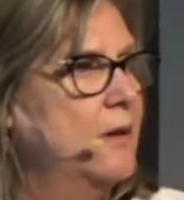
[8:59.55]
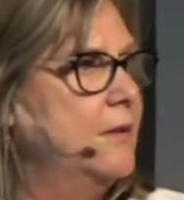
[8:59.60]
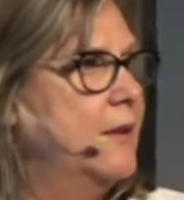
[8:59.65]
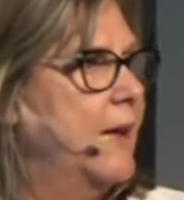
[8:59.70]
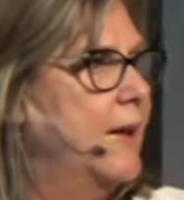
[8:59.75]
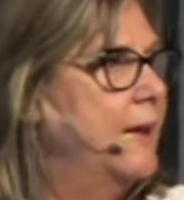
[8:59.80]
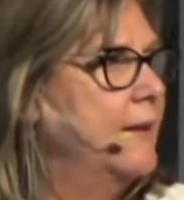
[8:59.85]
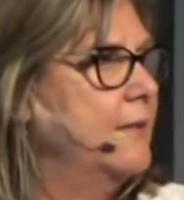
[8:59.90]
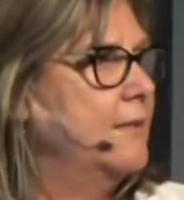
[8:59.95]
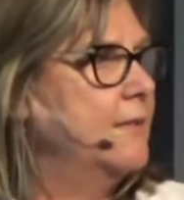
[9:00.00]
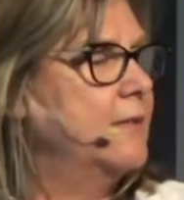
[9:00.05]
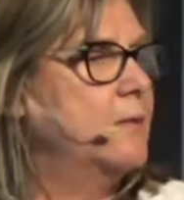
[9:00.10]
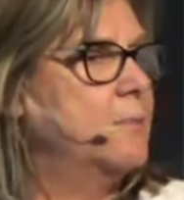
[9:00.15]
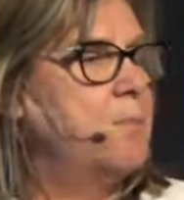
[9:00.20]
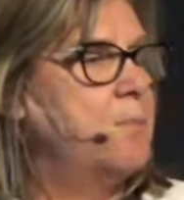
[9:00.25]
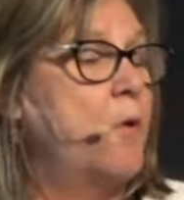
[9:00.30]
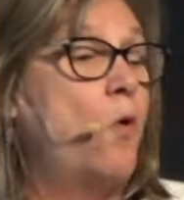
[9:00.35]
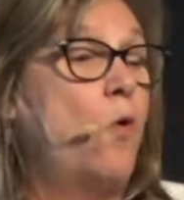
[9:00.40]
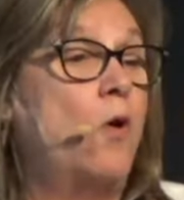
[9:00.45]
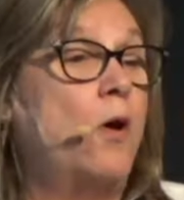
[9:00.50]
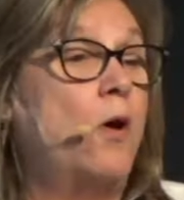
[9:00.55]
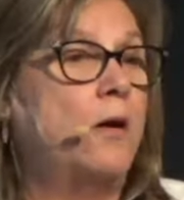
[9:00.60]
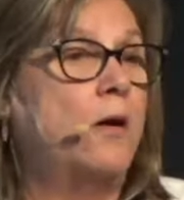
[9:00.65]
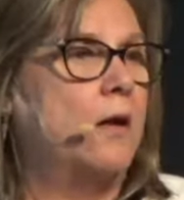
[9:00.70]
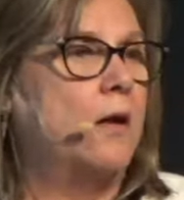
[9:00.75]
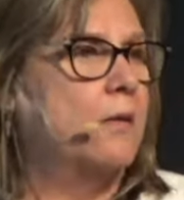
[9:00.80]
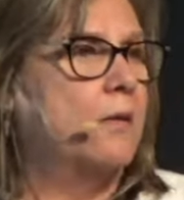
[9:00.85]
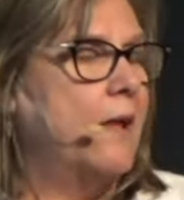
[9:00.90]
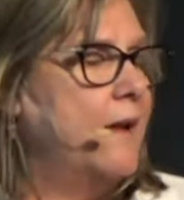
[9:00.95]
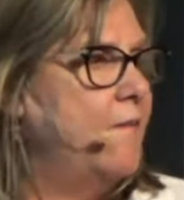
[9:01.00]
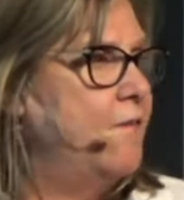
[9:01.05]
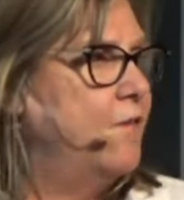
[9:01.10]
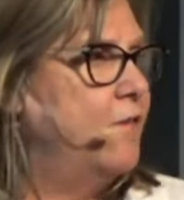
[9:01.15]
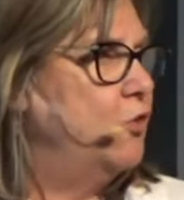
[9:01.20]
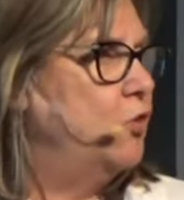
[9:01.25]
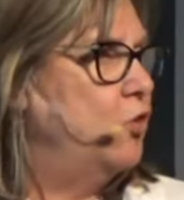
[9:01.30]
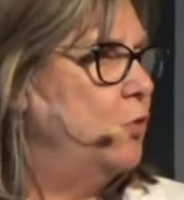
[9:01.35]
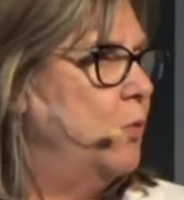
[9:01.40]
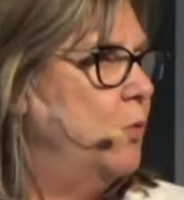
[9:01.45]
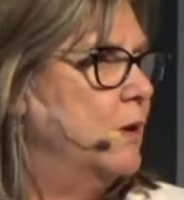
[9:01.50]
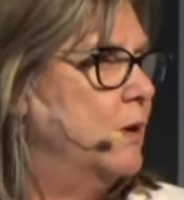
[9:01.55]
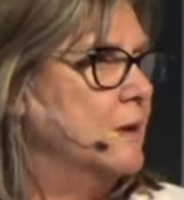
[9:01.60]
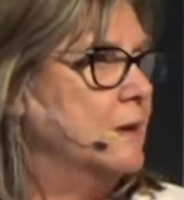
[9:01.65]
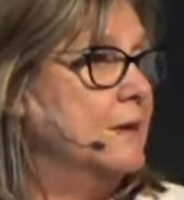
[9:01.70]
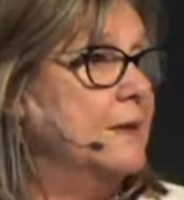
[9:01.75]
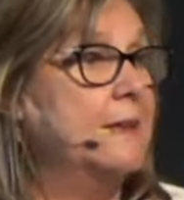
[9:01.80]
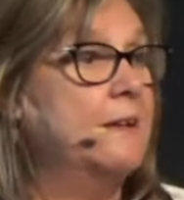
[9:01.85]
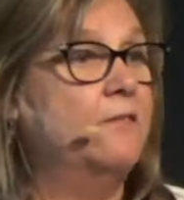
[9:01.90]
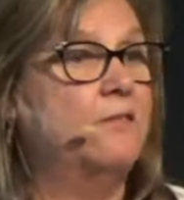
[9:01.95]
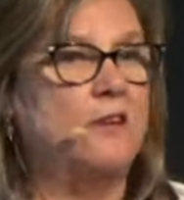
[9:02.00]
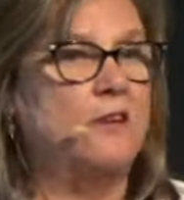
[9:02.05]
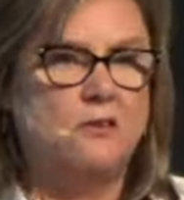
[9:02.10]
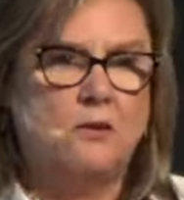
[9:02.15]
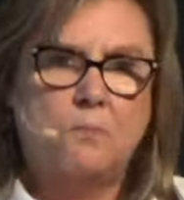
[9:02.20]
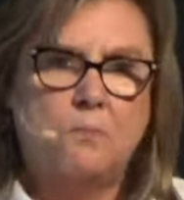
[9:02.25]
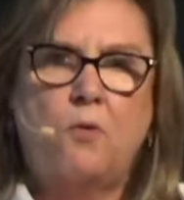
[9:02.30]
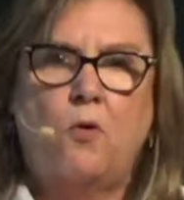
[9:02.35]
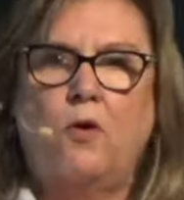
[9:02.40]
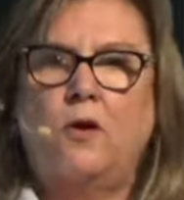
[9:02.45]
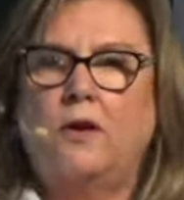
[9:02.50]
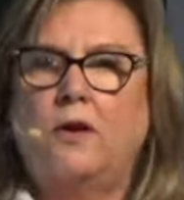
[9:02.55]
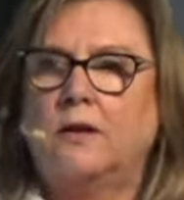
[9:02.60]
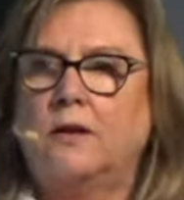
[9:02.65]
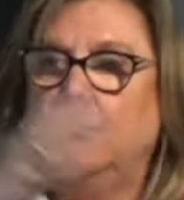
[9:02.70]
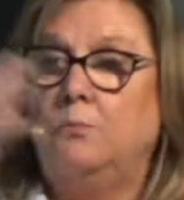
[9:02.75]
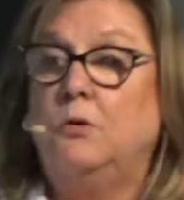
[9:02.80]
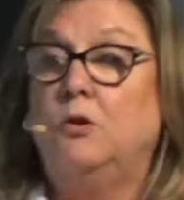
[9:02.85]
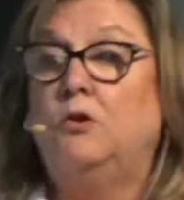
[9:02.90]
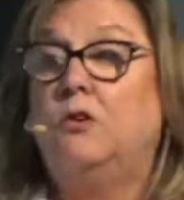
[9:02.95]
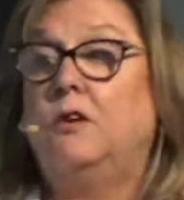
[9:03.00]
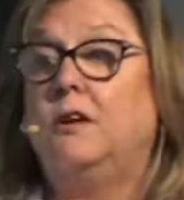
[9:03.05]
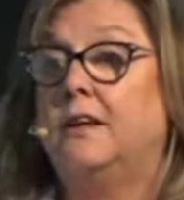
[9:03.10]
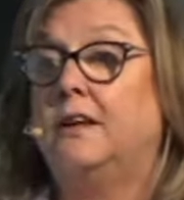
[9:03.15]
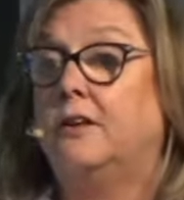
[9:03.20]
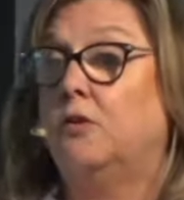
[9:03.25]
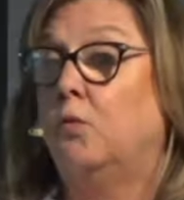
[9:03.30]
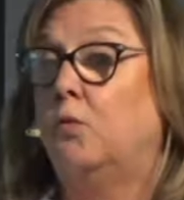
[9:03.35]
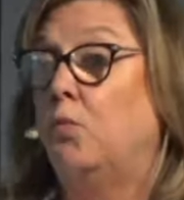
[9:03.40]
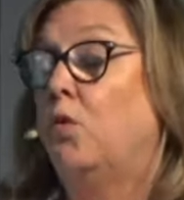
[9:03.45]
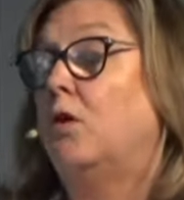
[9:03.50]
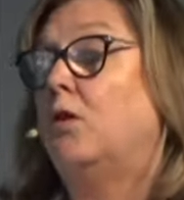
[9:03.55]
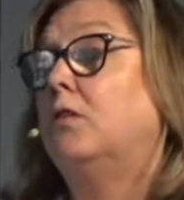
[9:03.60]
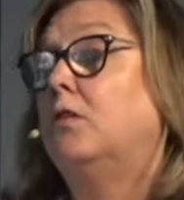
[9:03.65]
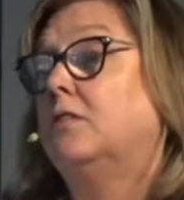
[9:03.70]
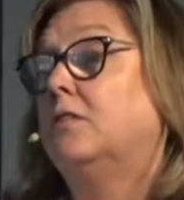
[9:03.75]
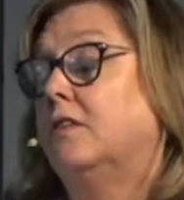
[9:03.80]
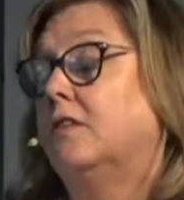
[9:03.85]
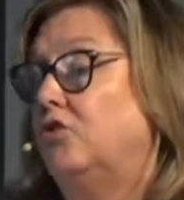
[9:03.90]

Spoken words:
that support a life that you want to live, that support a community and a world